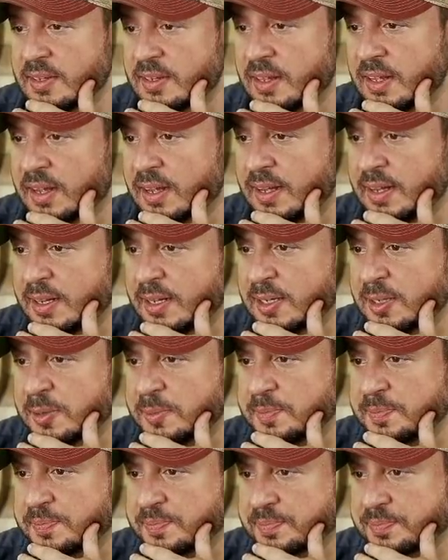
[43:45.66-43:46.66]

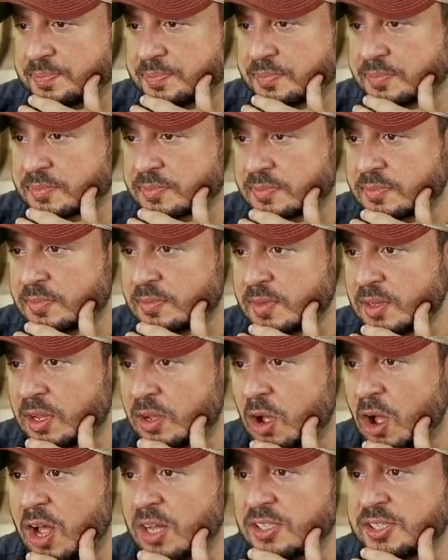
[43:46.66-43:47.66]
Um,
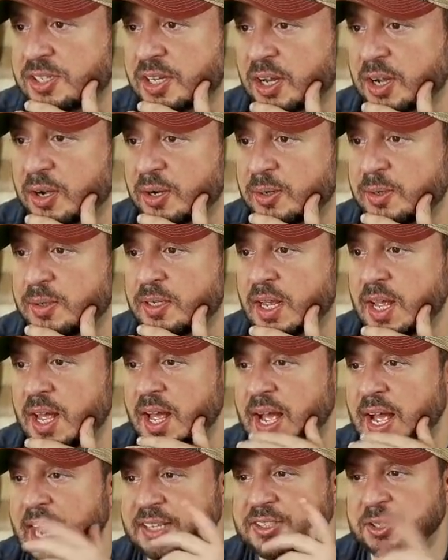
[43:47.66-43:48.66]
also,
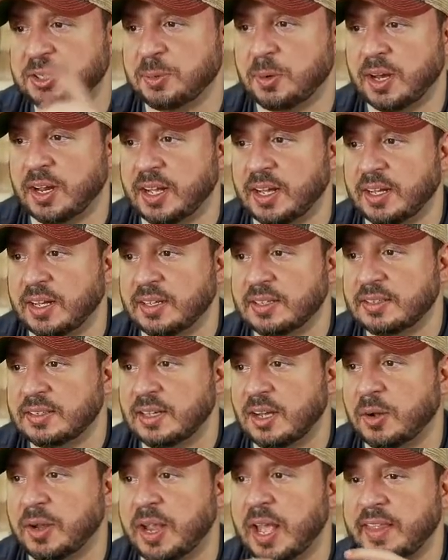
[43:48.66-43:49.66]
I do want to.
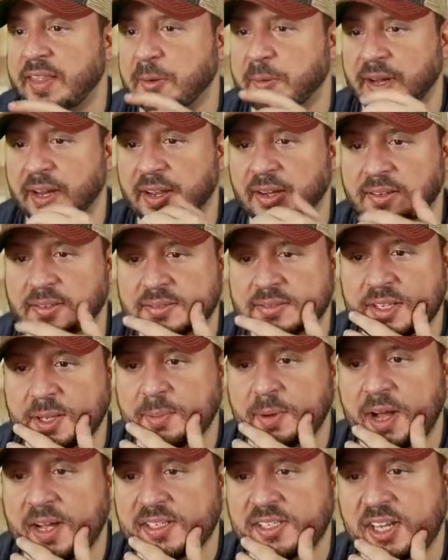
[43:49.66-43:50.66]
Oh yeah, there we go. The
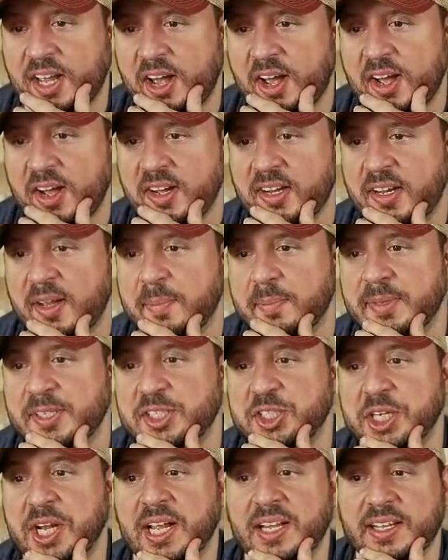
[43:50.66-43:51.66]
Boss Hog
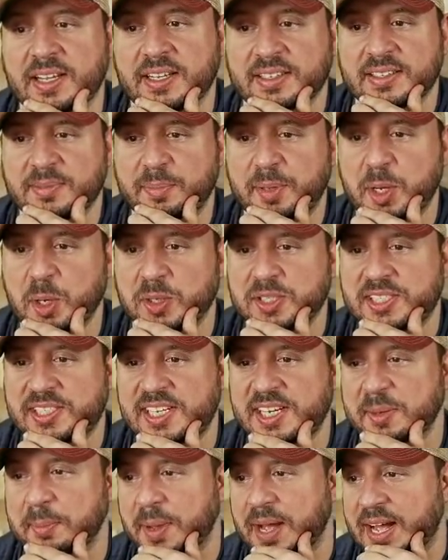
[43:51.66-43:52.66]
Magellan, pure
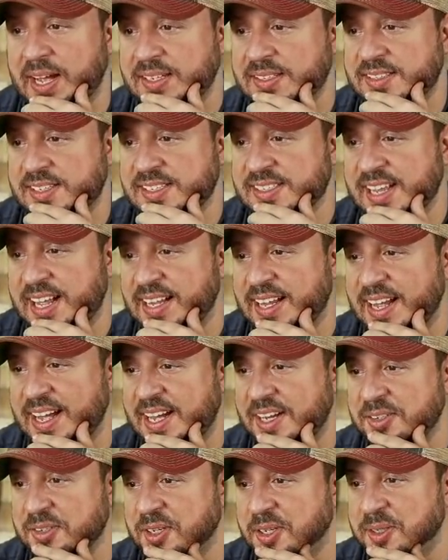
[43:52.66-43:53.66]
Cinnabon, says
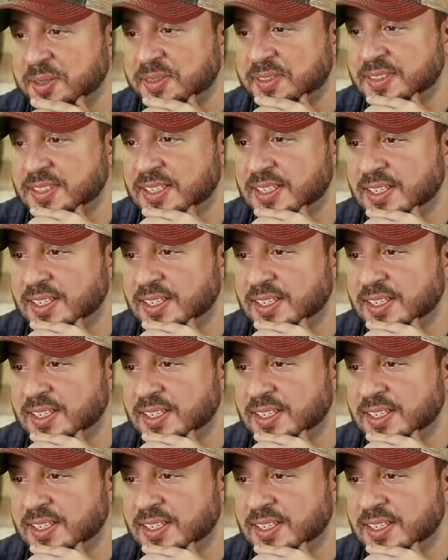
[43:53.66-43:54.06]
Alejandro.